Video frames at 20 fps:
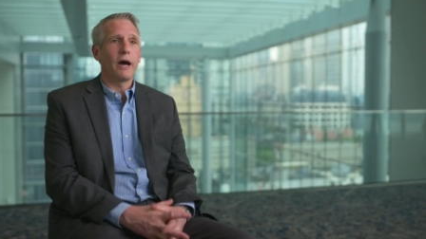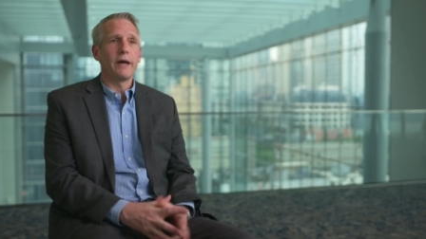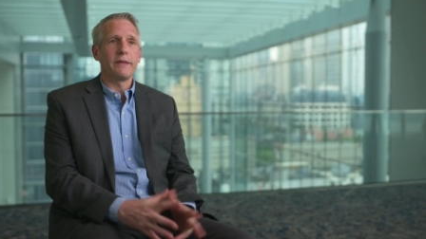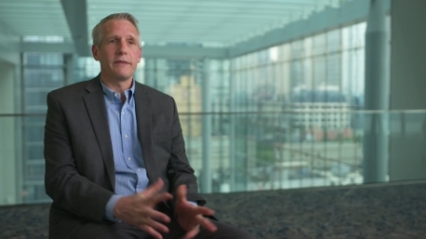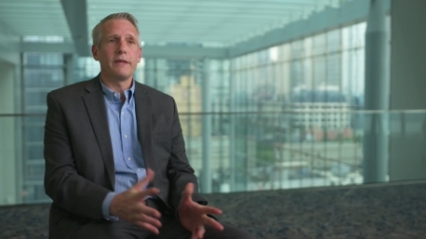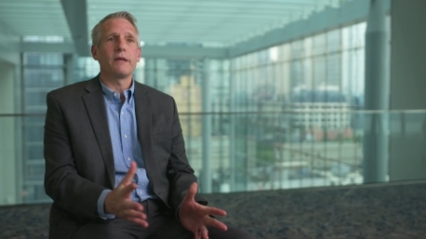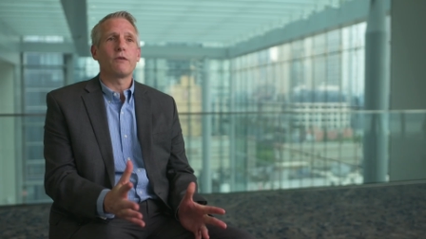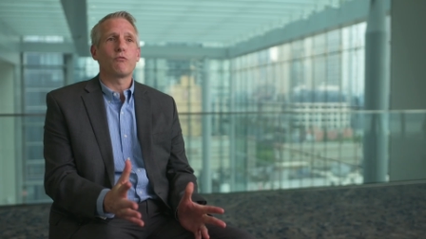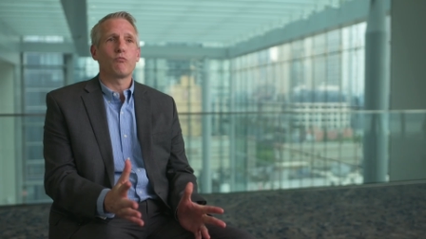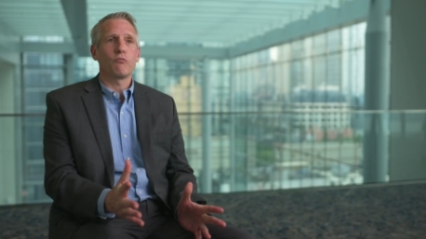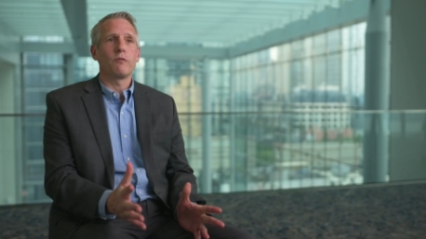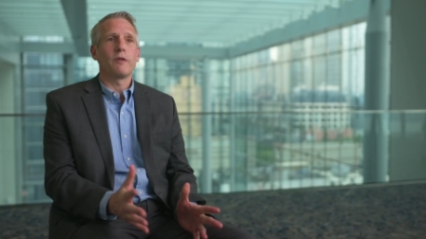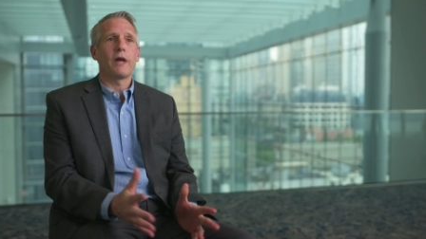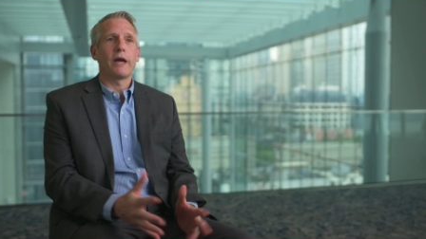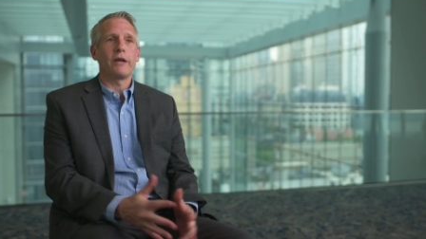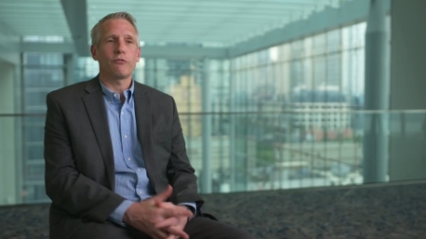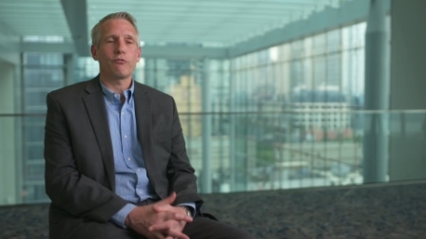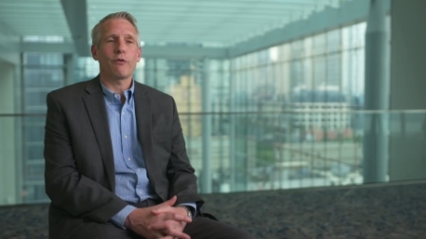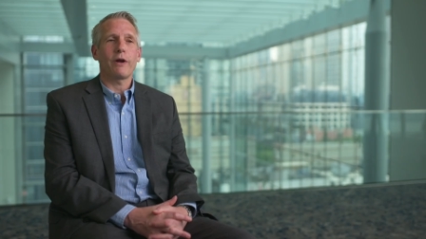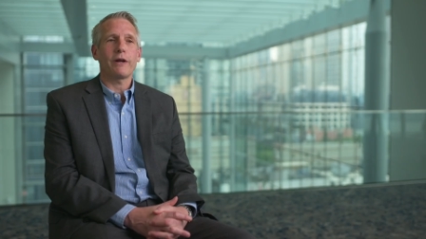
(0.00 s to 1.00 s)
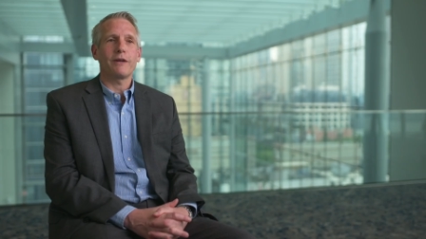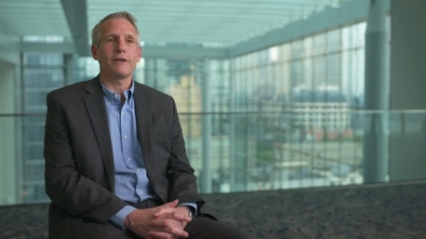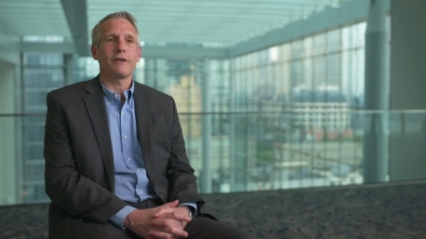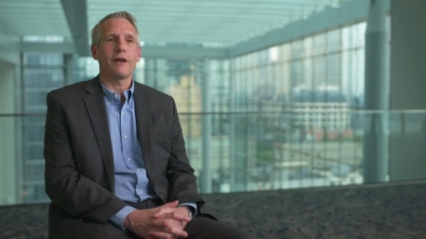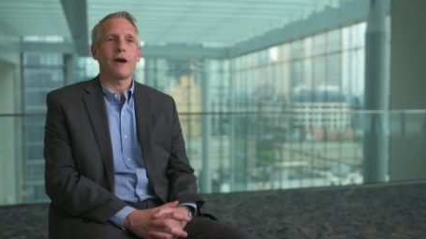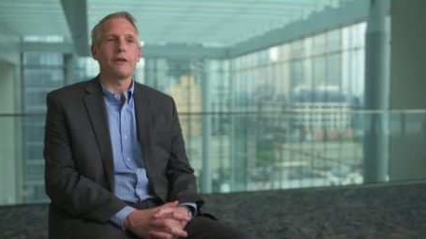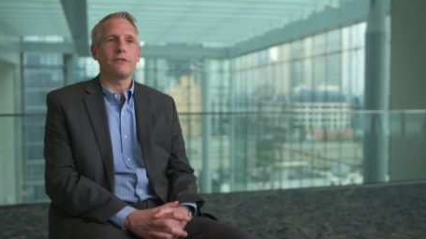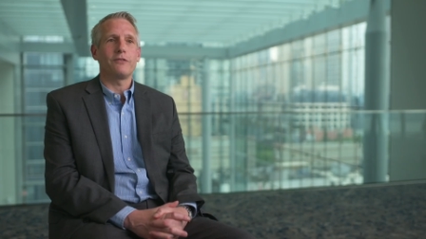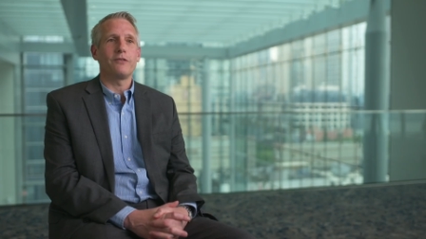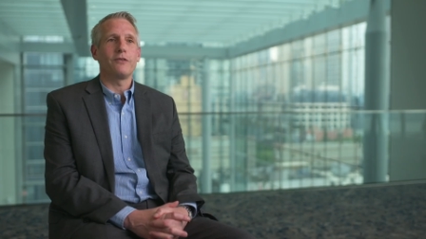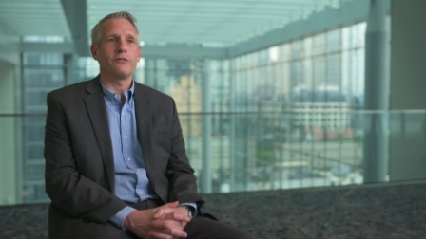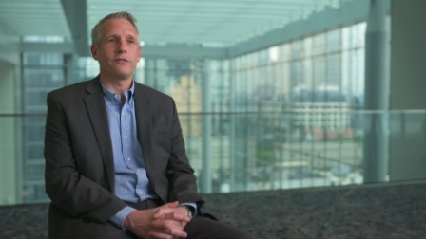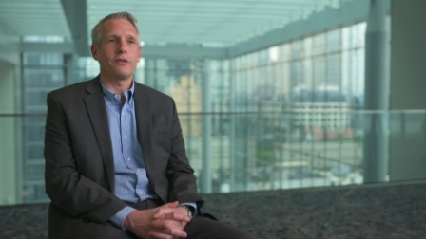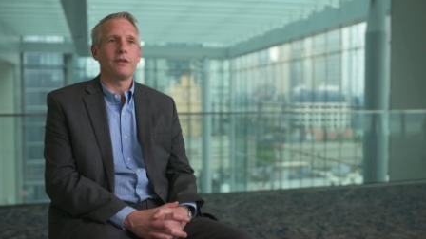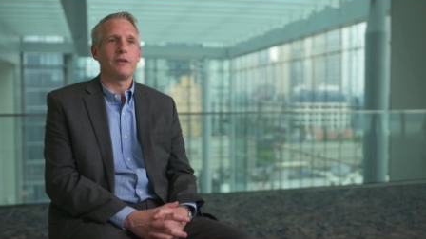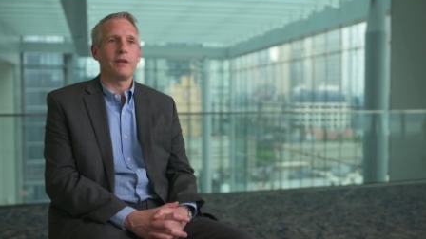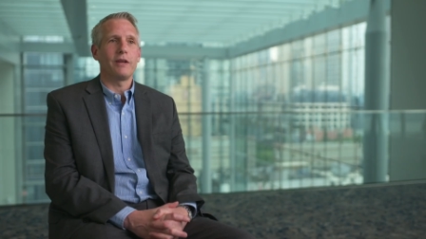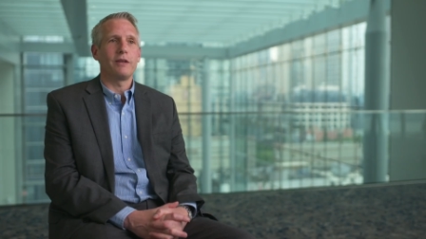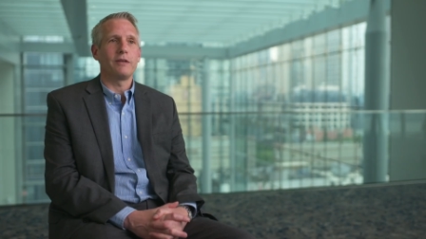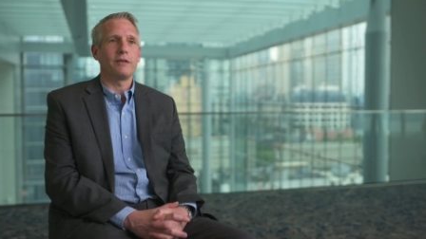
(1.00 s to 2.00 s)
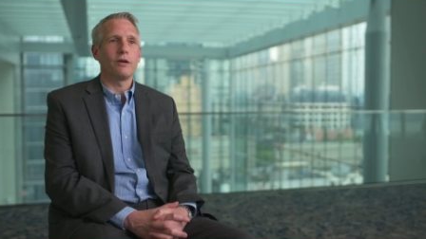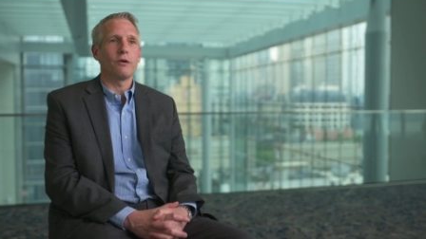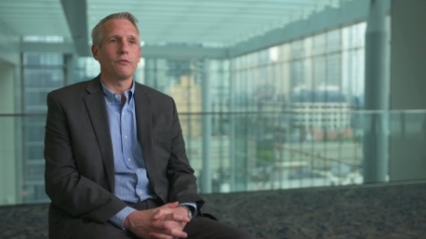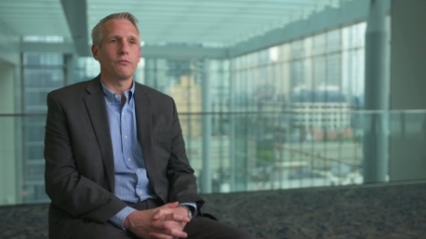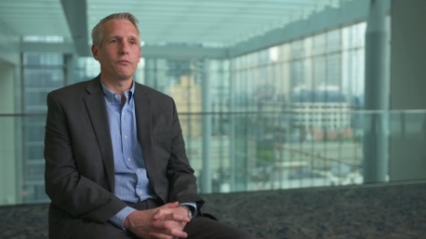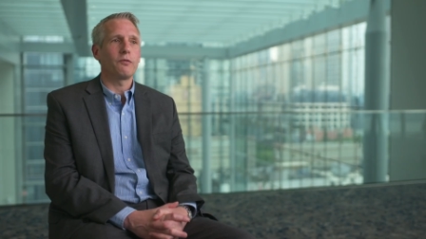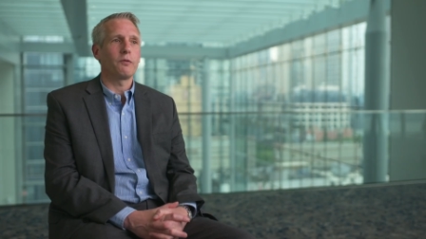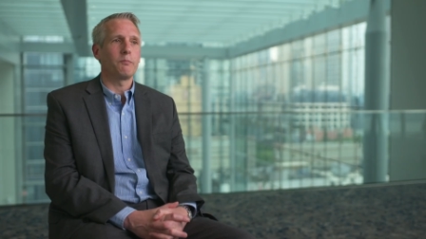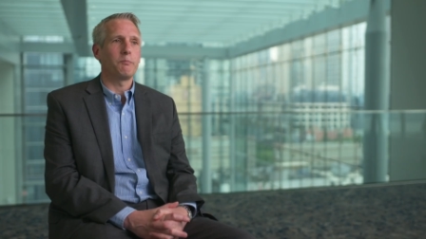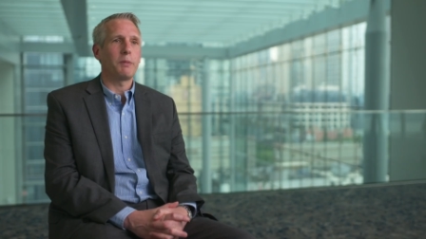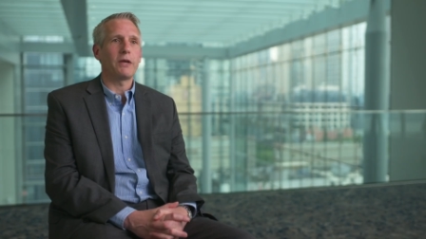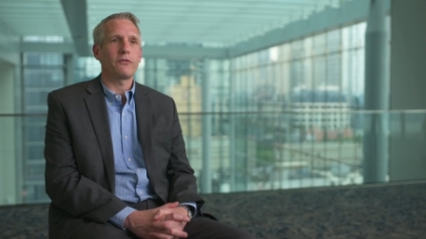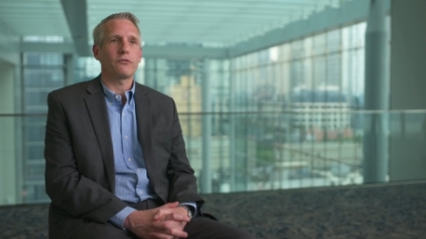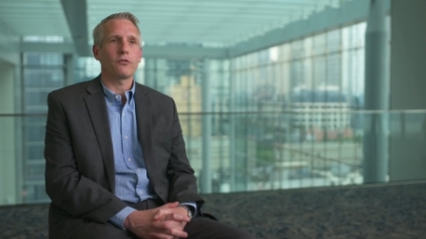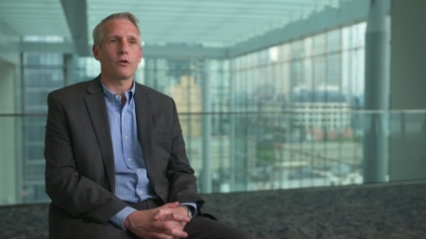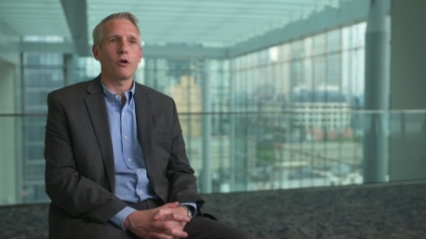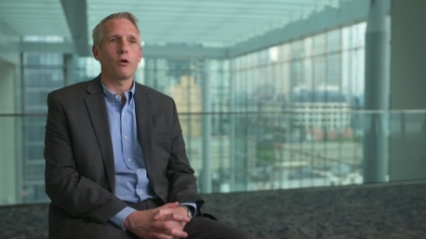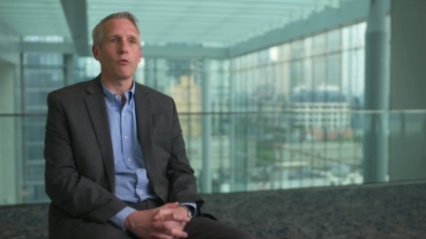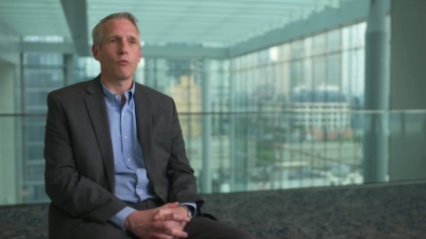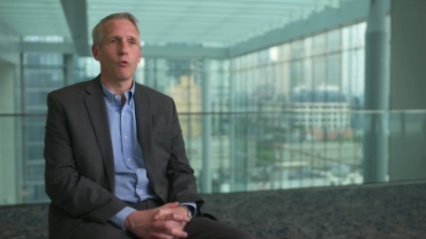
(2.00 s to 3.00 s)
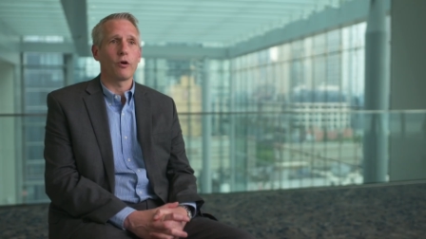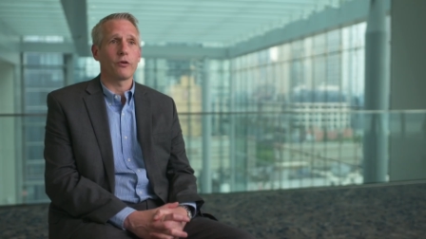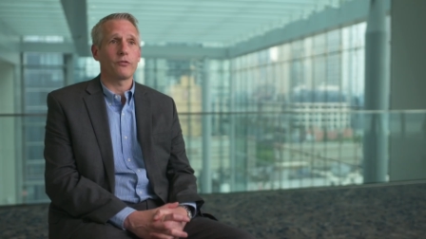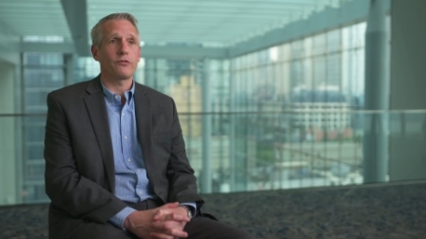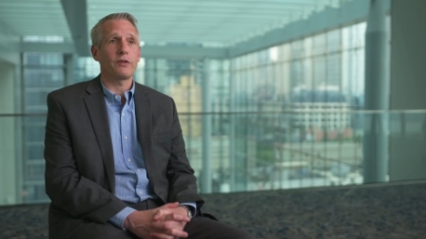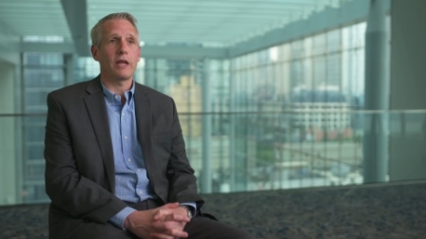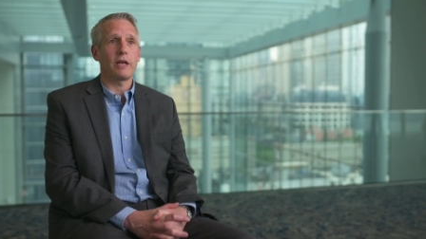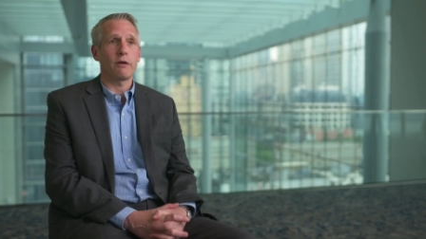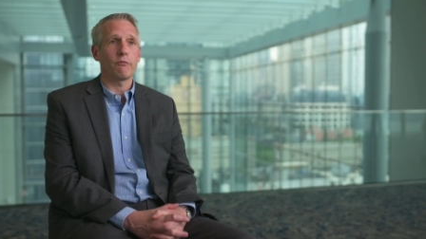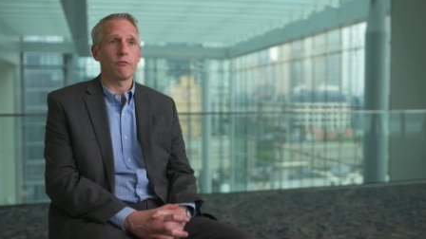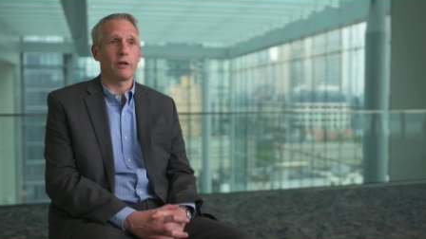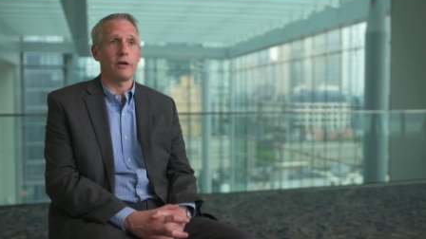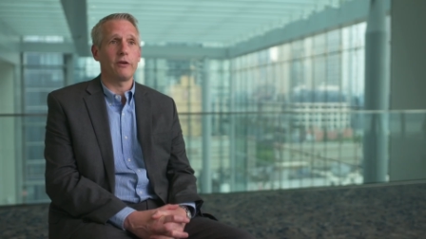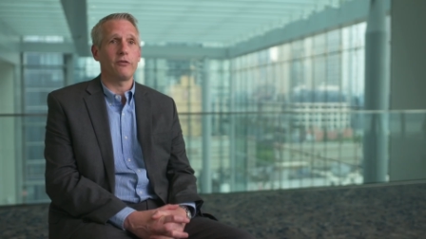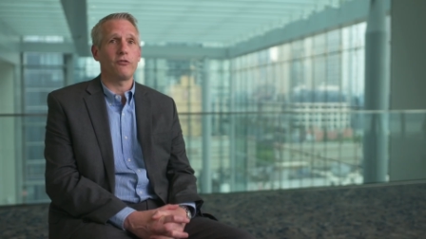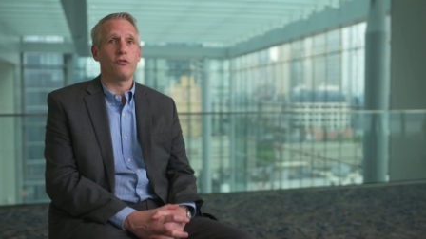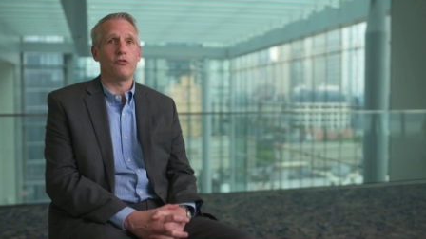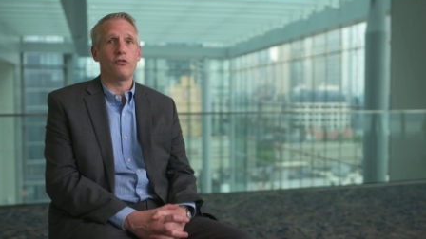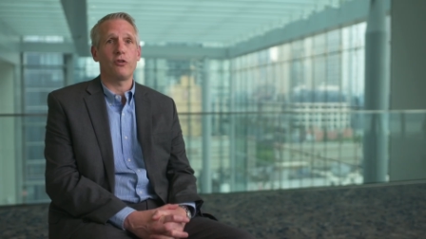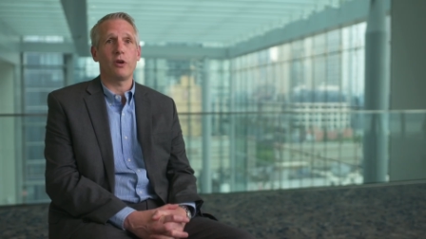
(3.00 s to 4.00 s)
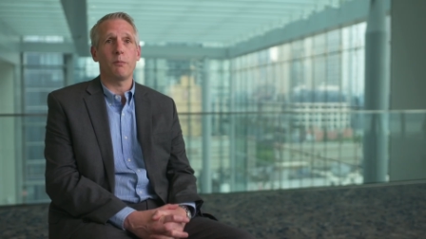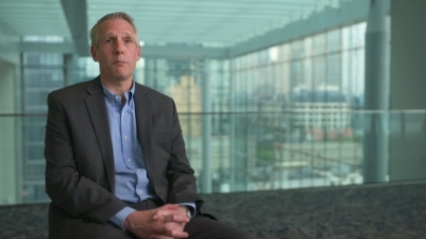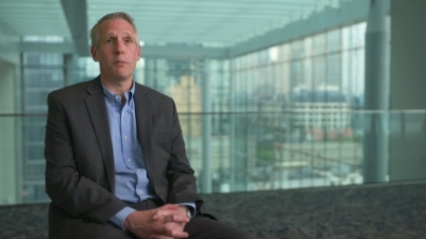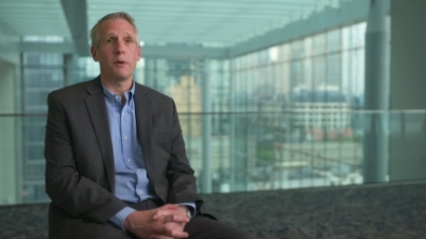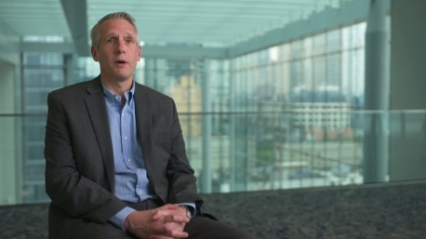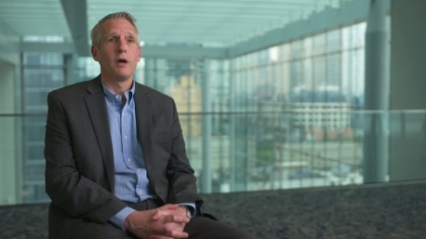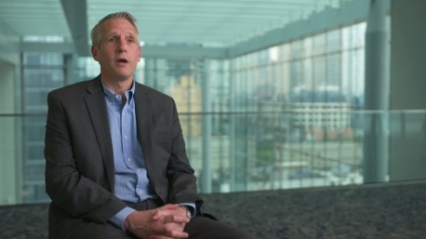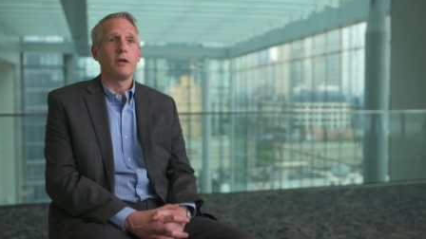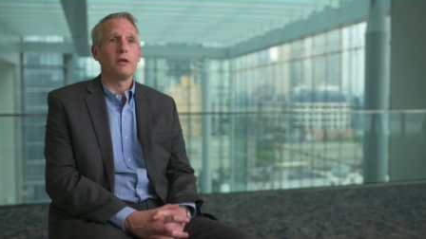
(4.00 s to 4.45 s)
I think NICE recognizes, and, and you know, based on our longstanding relationship,